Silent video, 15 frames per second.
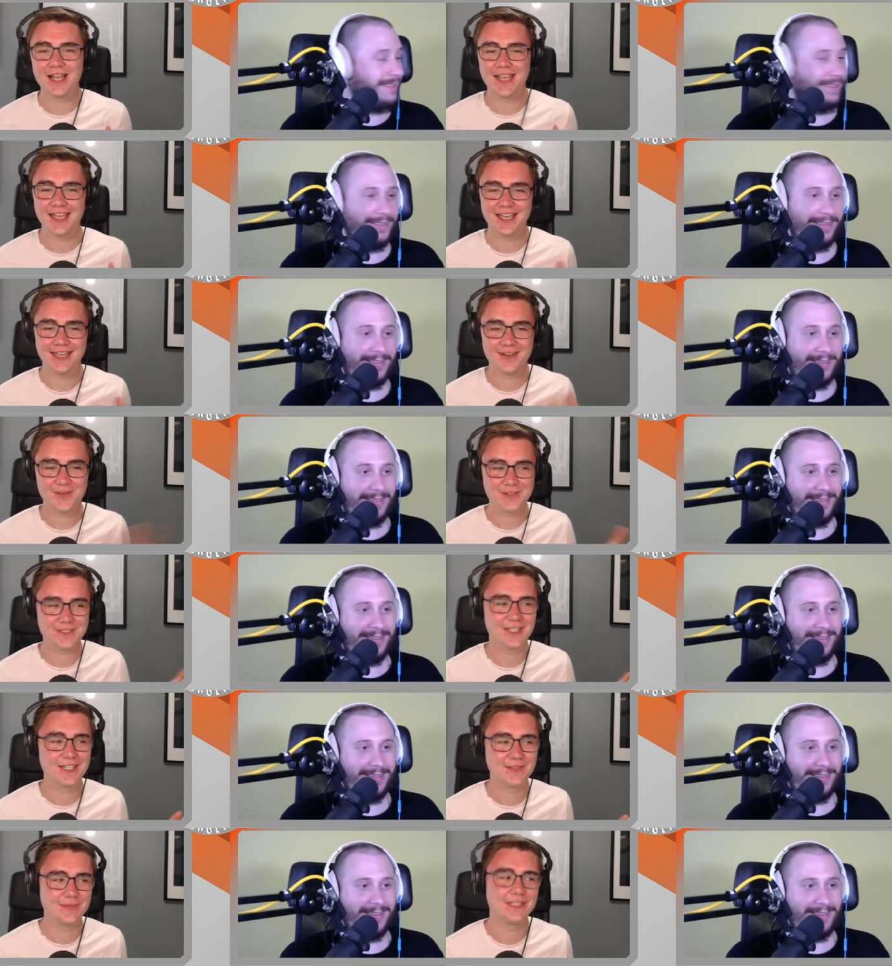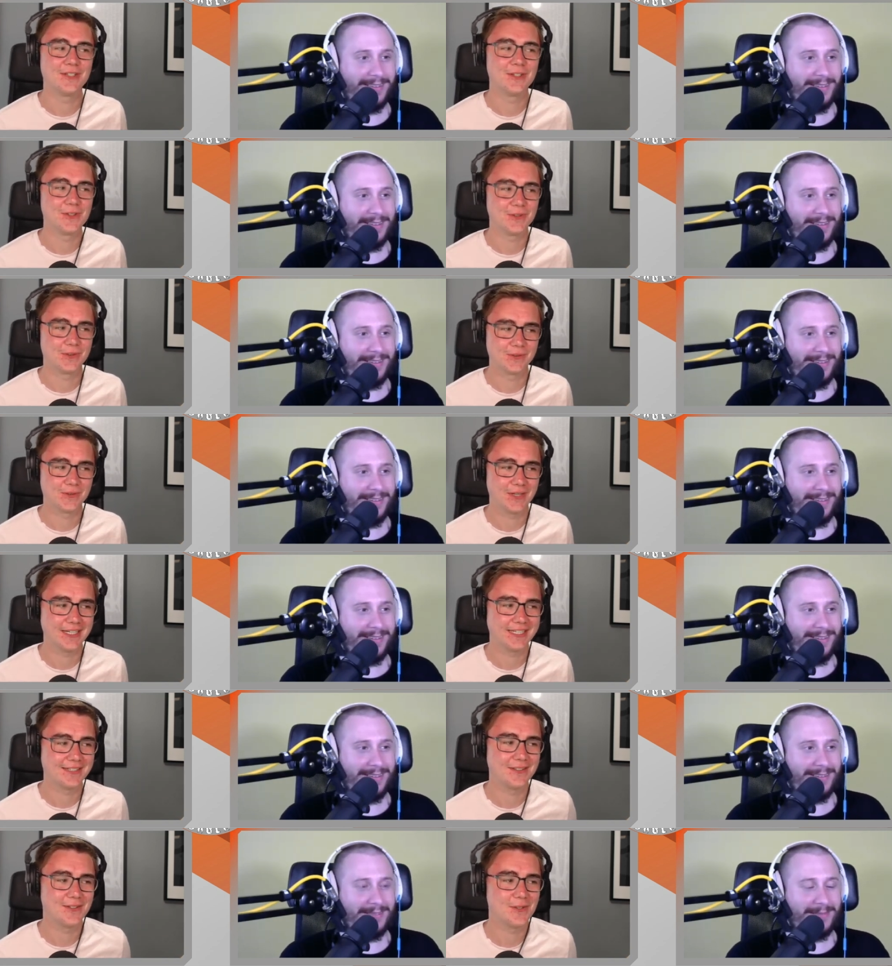Speaker 1: uh, was gonna be who,
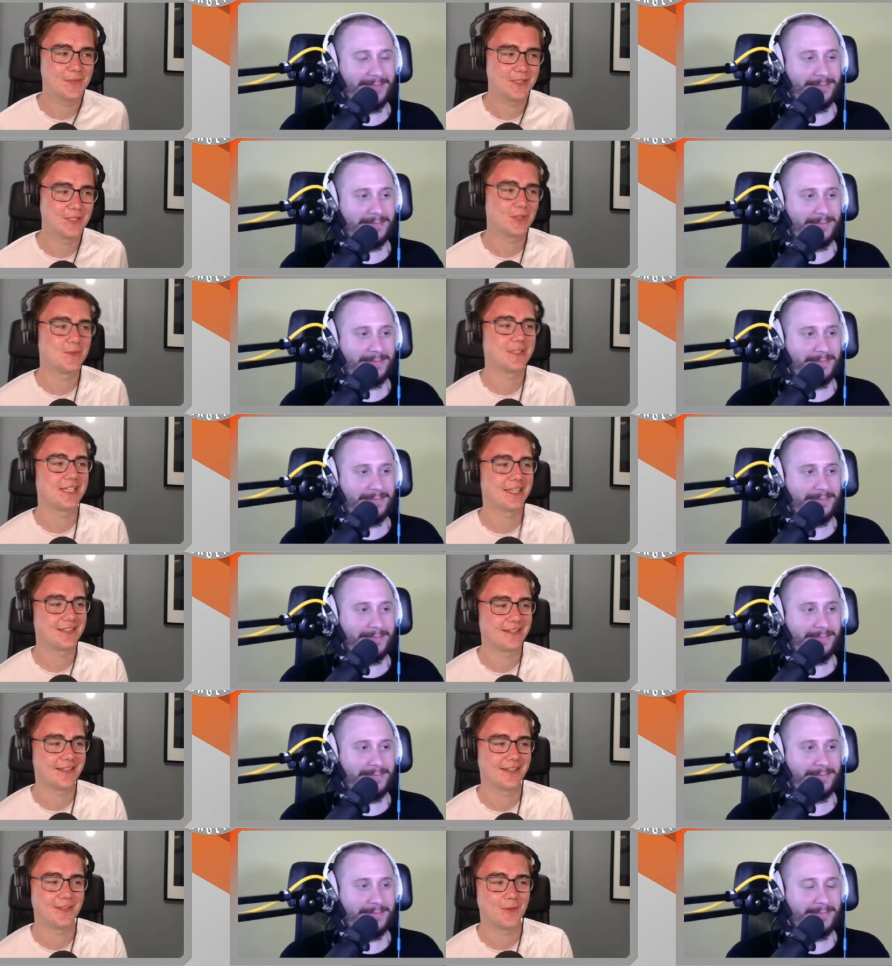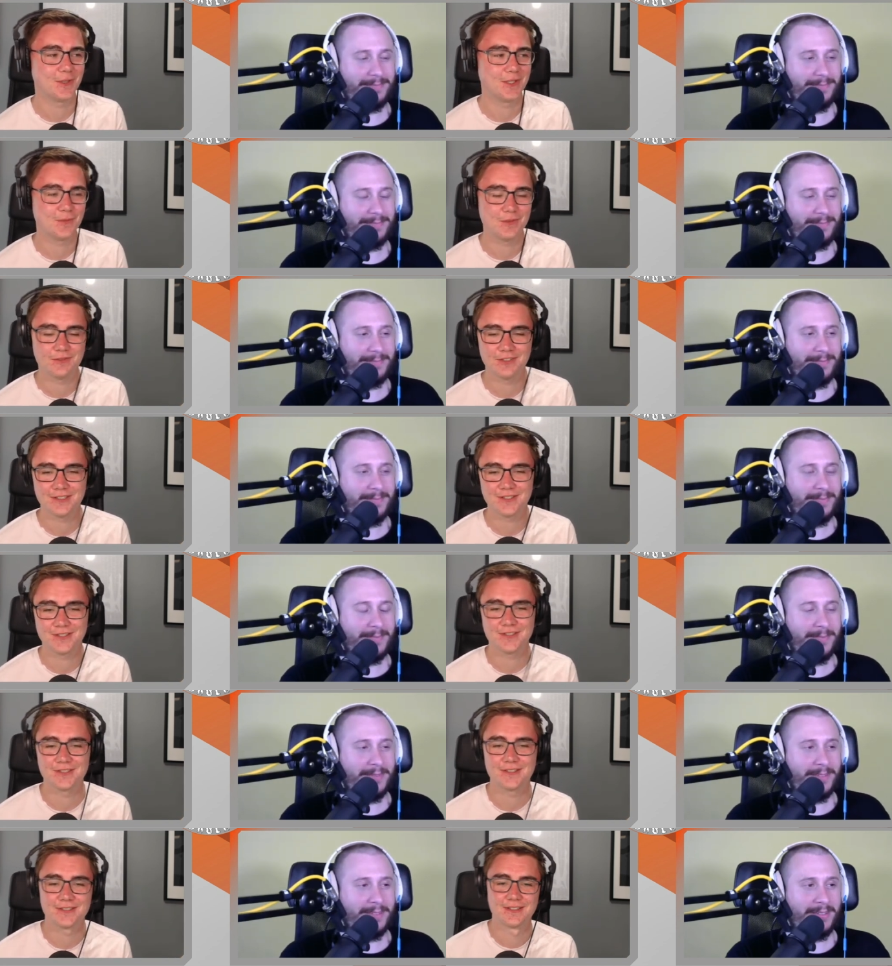right? You only told me yesterday that you wanted to be
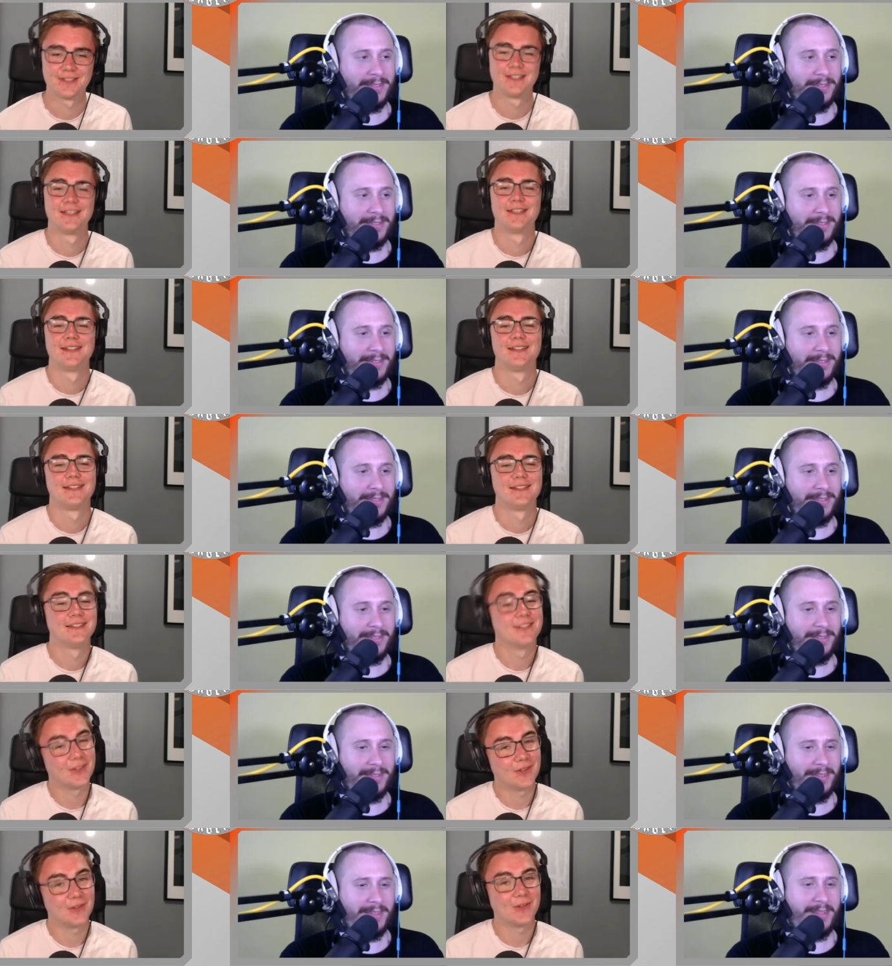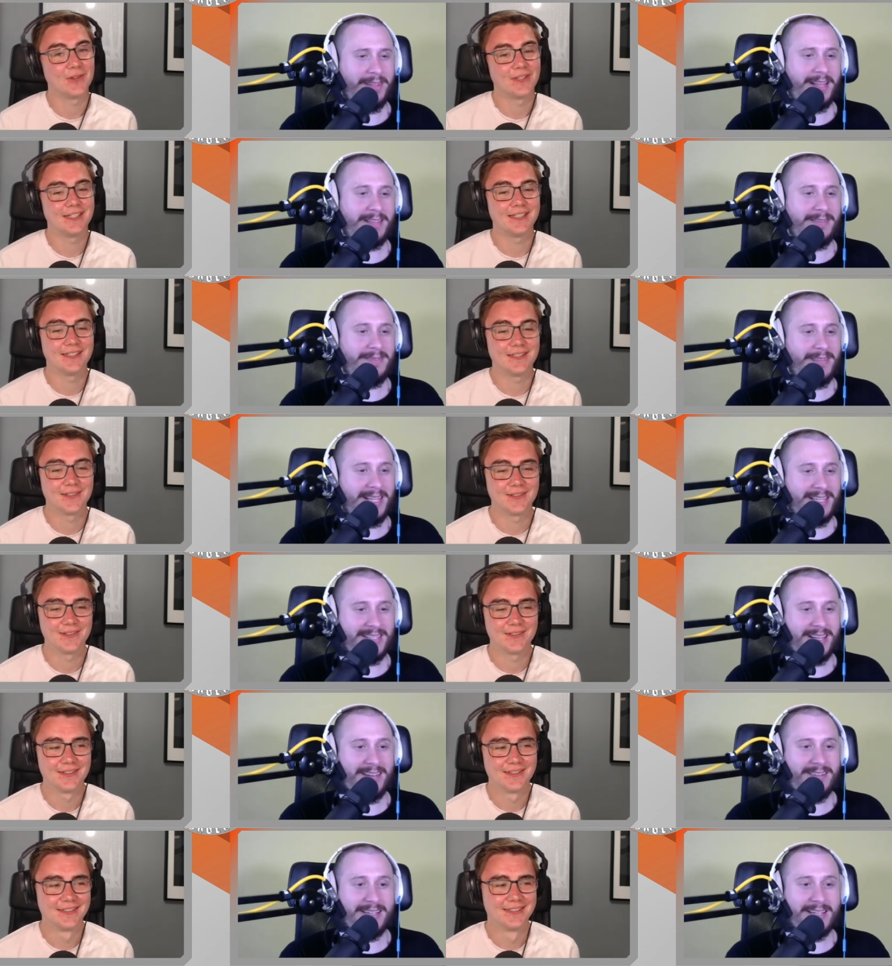fixtures. So there you go.
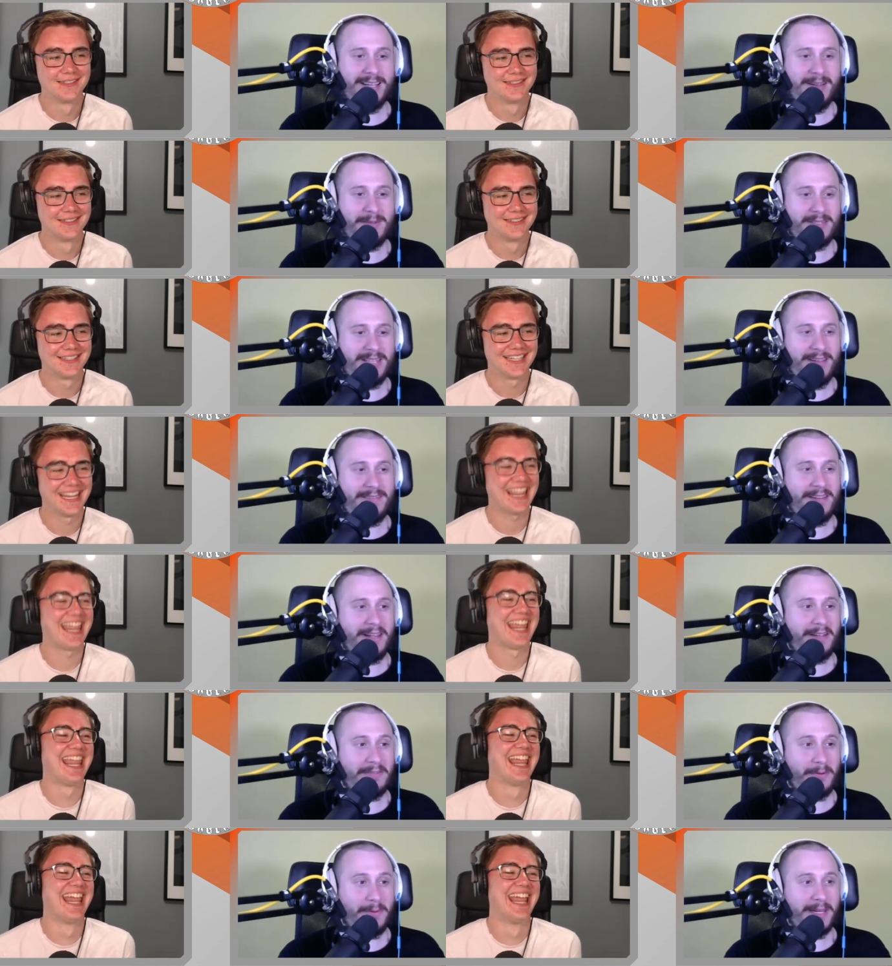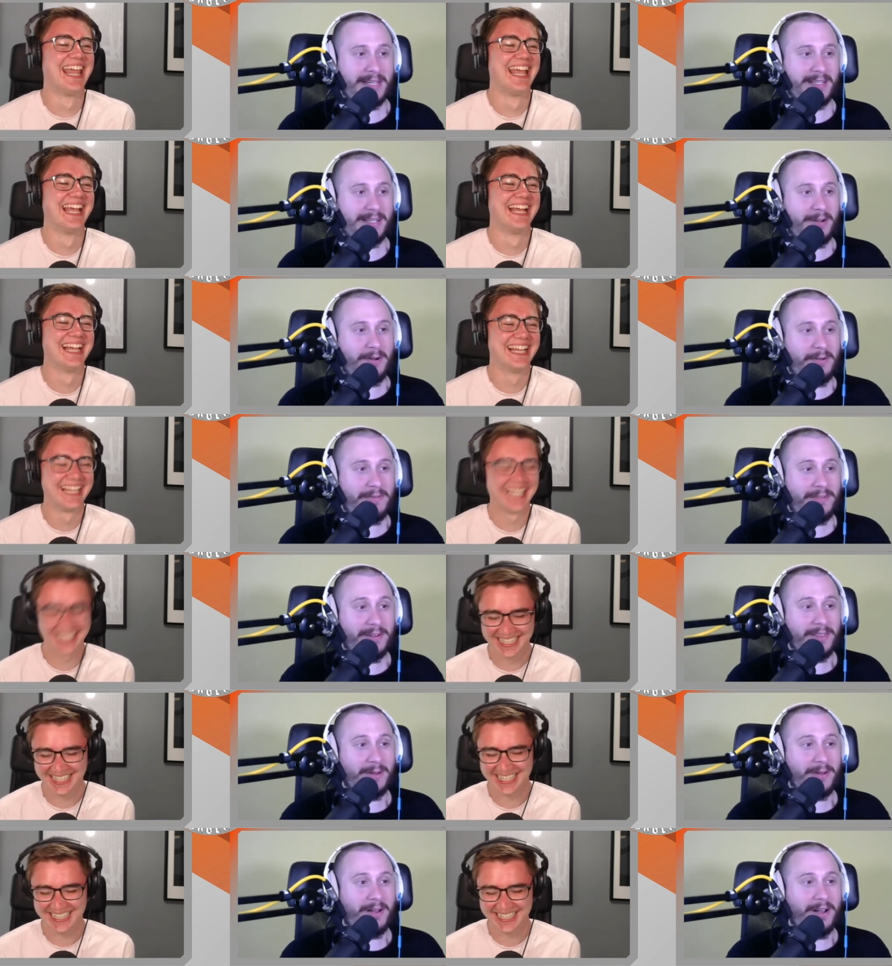That's a lie. It was
Speaker 2: definitely over a week ago. I'll
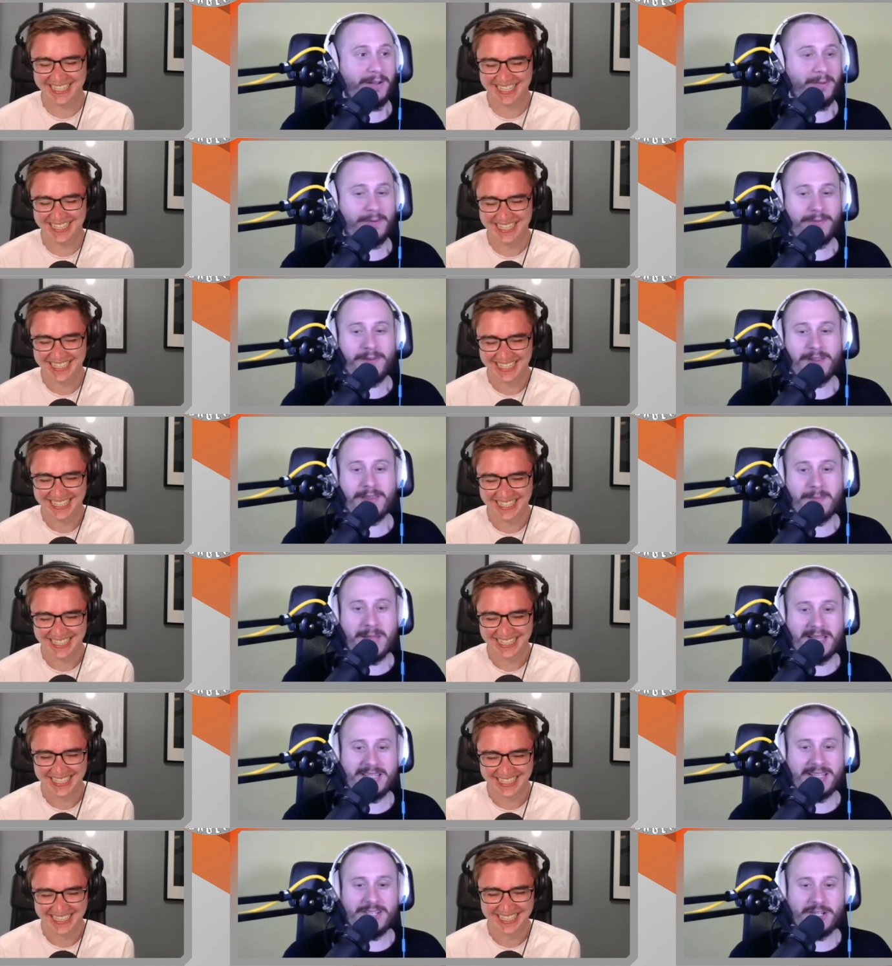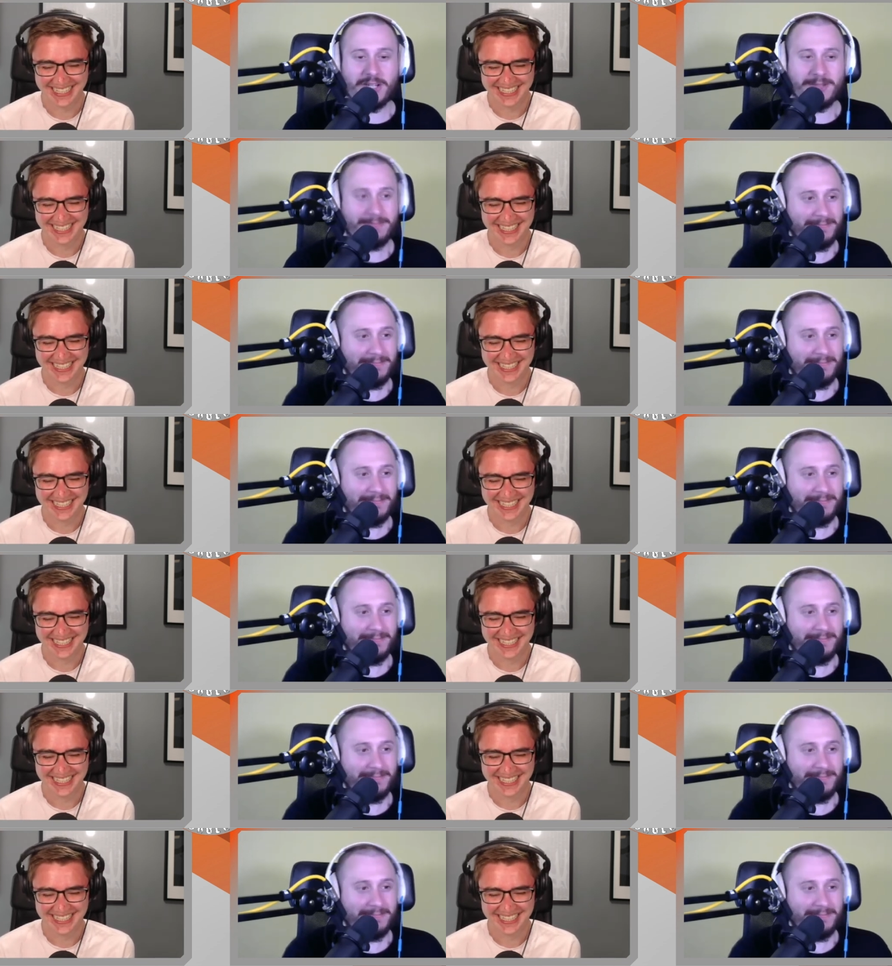find the, I will find the message.